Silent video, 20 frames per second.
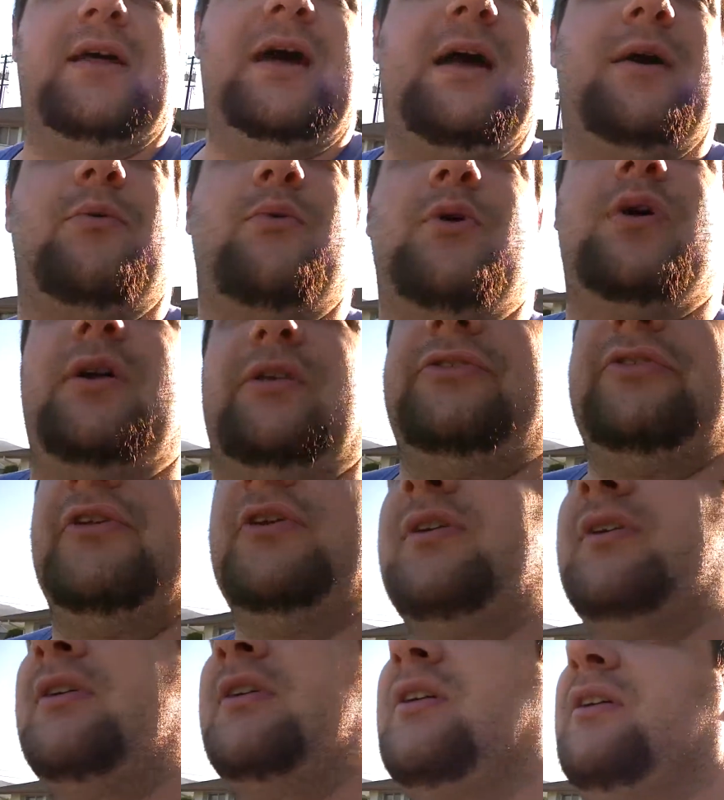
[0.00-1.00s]
I was
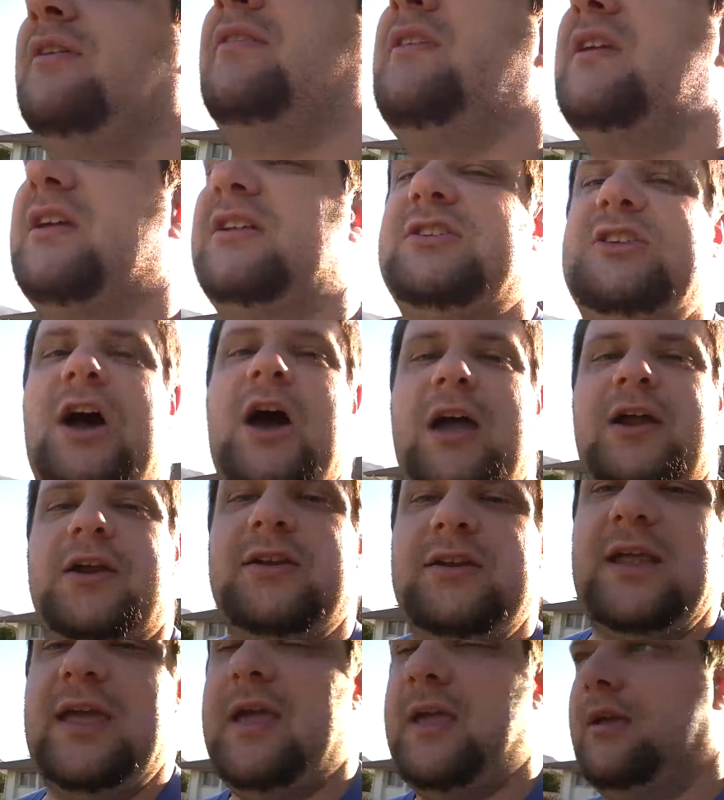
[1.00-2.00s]
the entire
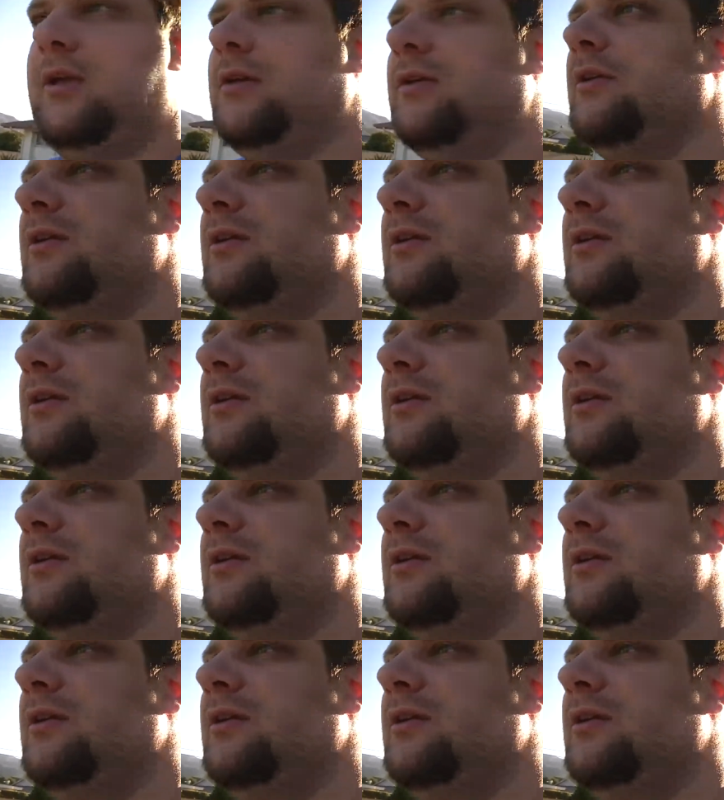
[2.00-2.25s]
day.